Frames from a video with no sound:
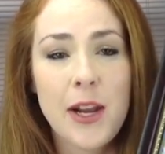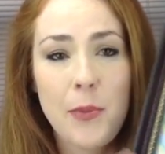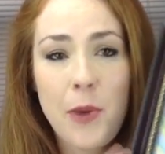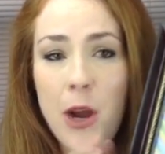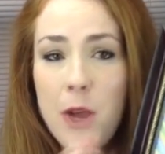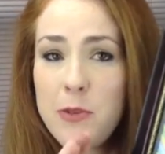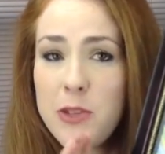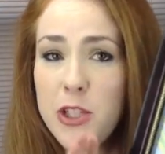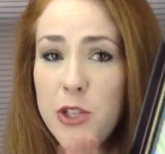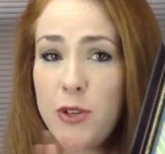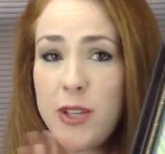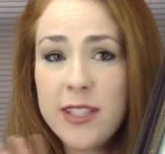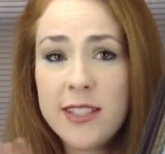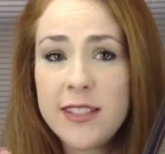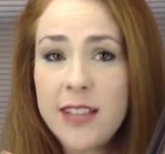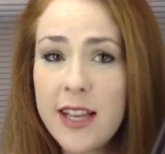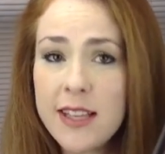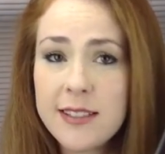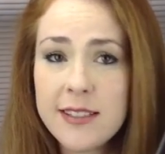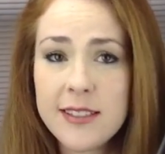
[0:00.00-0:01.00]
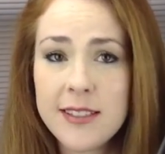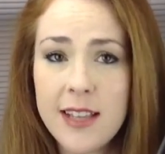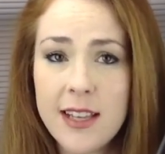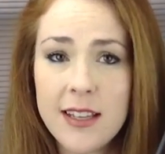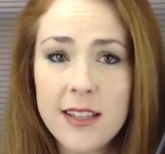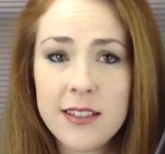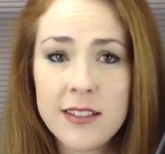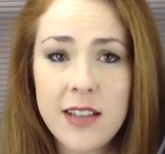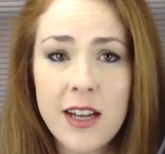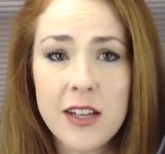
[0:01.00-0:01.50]
And I promise you it doesn't
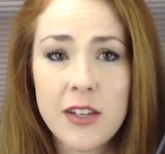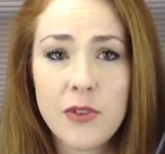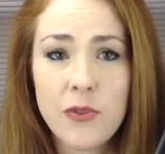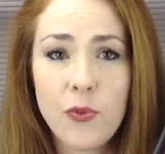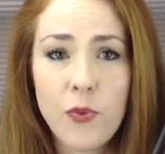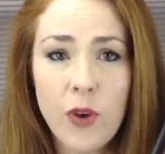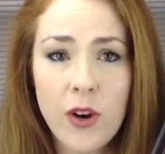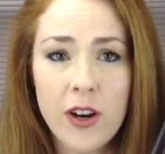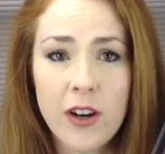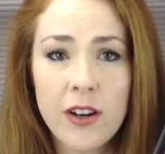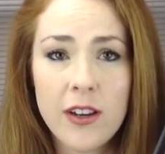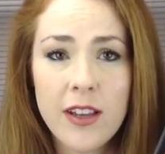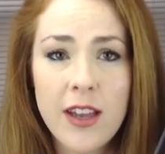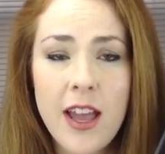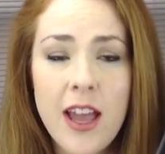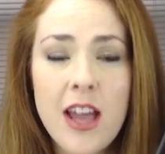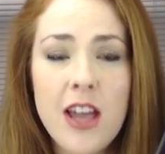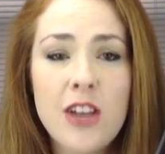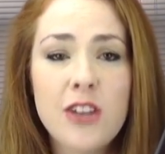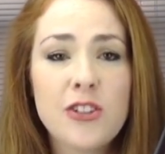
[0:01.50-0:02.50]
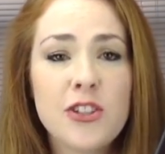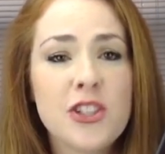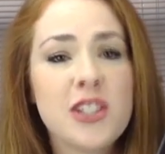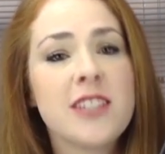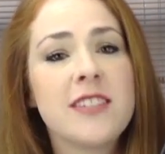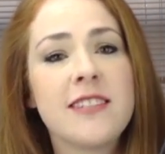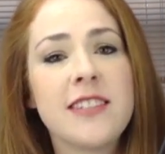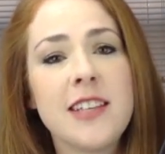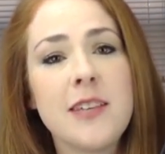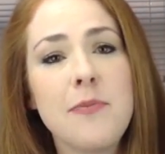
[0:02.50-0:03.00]
take a lot of work.
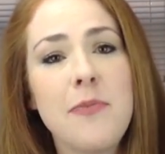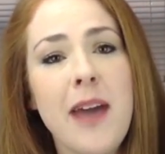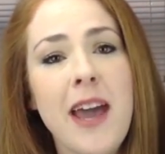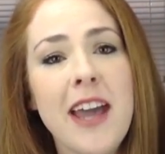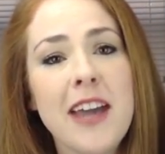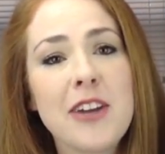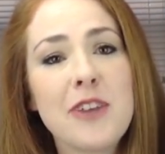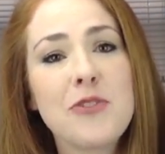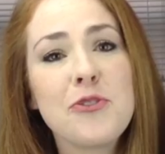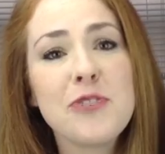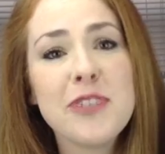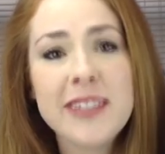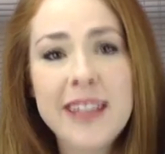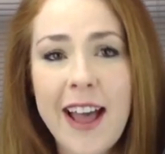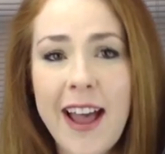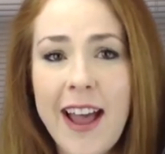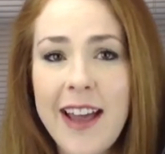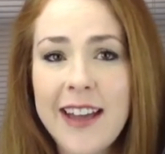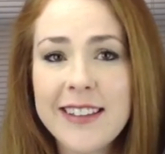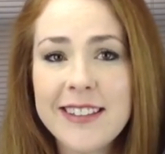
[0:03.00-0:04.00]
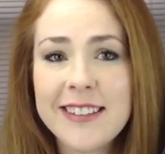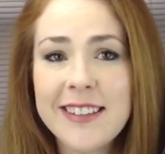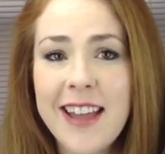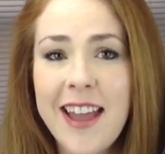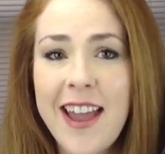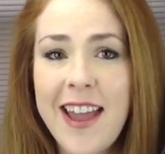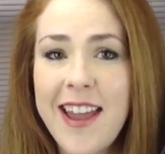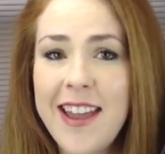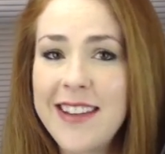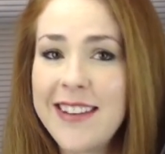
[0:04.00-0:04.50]
So just sit back, relax,
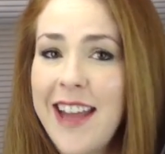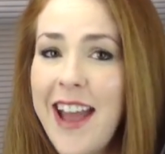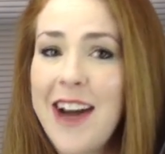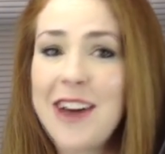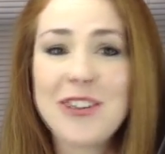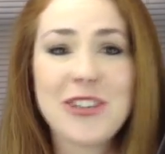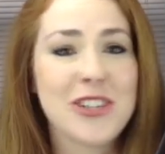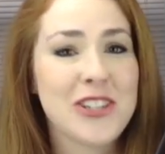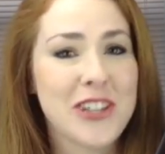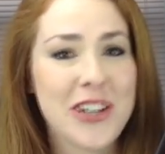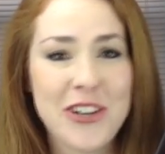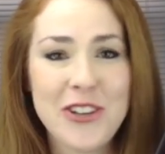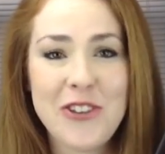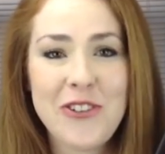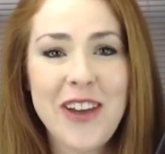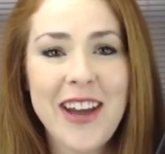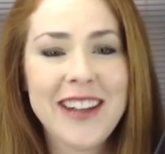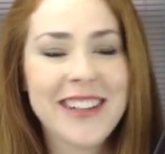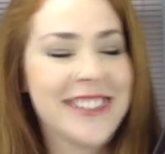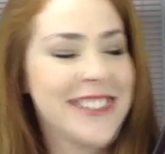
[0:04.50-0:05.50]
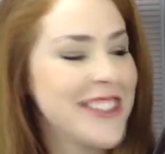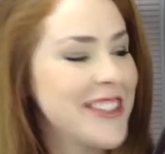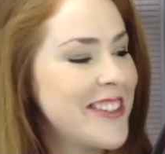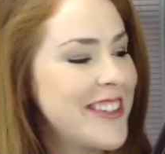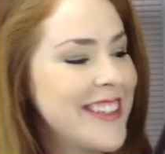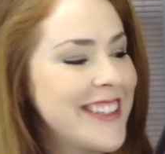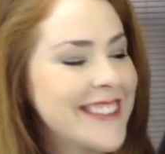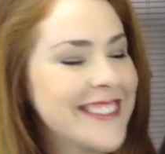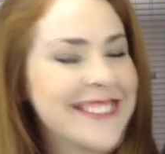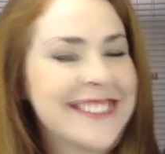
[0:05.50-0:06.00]
and I'll show you how to
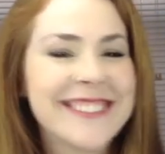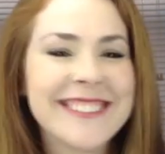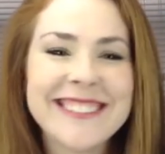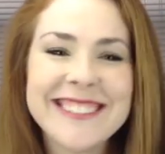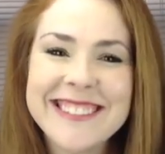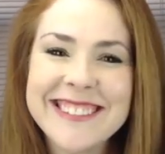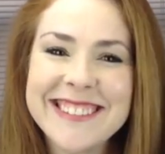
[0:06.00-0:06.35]
do it.